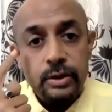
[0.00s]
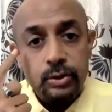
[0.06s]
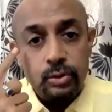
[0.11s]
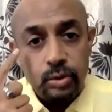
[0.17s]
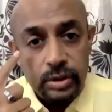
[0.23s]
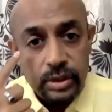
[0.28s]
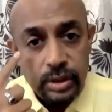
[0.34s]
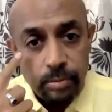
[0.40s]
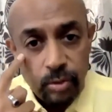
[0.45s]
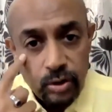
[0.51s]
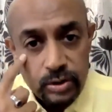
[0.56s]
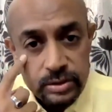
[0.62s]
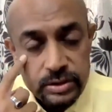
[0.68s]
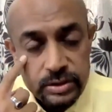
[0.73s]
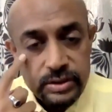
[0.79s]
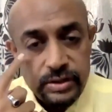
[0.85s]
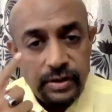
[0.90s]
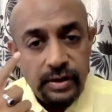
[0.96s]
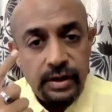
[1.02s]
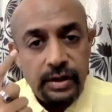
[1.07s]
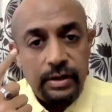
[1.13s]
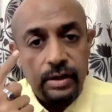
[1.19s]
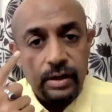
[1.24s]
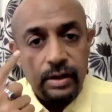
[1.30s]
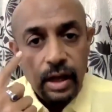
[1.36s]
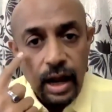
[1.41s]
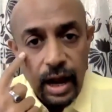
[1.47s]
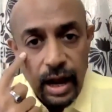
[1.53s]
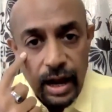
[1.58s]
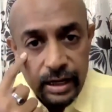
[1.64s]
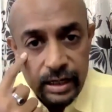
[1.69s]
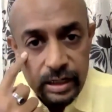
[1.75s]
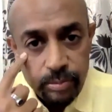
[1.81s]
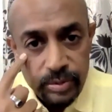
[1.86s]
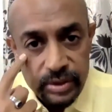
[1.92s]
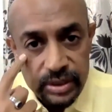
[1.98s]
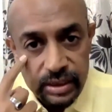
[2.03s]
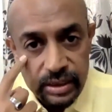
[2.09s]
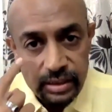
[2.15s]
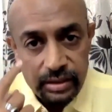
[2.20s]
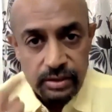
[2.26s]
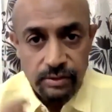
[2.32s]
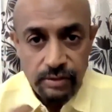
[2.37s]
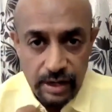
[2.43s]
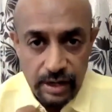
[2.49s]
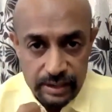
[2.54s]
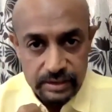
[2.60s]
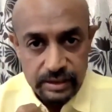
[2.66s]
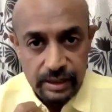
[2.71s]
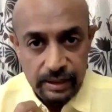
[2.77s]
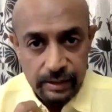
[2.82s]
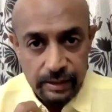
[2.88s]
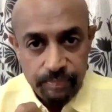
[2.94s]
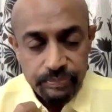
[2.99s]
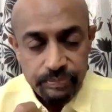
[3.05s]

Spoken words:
you will demonstrate RAPD in the right eye.